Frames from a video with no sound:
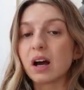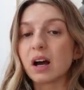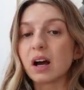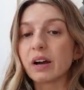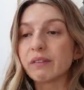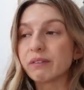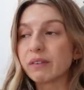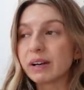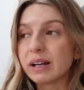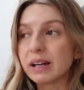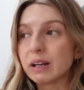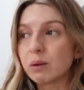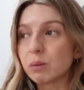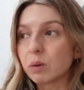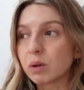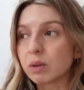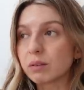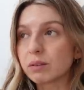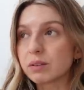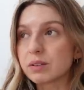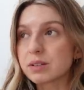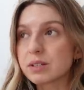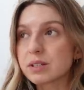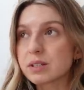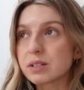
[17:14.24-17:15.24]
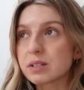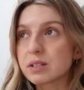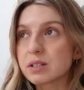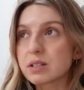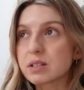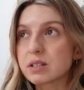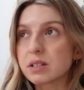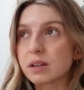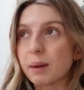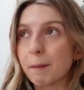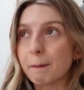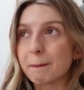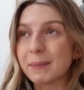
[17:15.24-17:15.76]
I really want
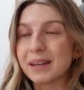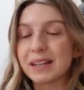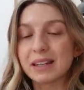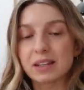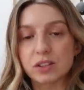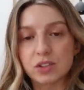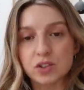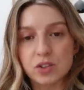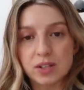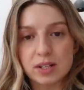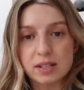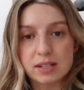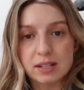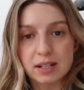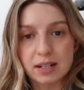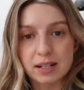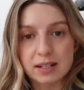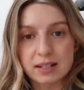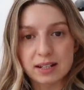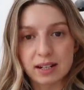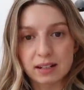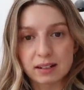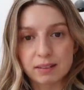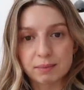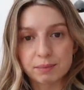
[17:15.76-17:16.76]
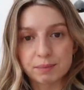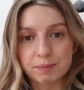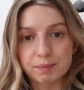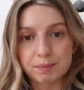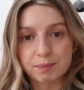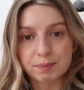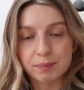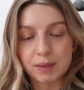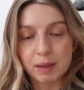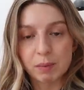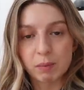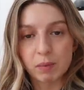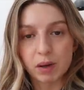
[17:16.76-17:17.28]
some interesting denim
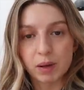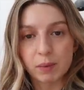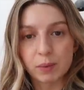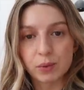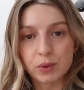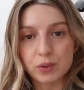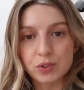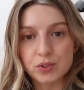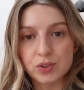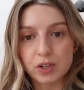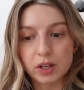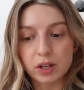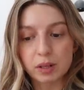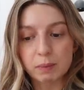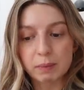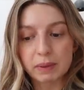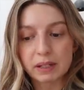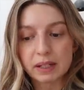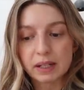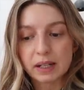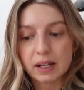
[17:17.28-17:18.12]
in my wardrobe.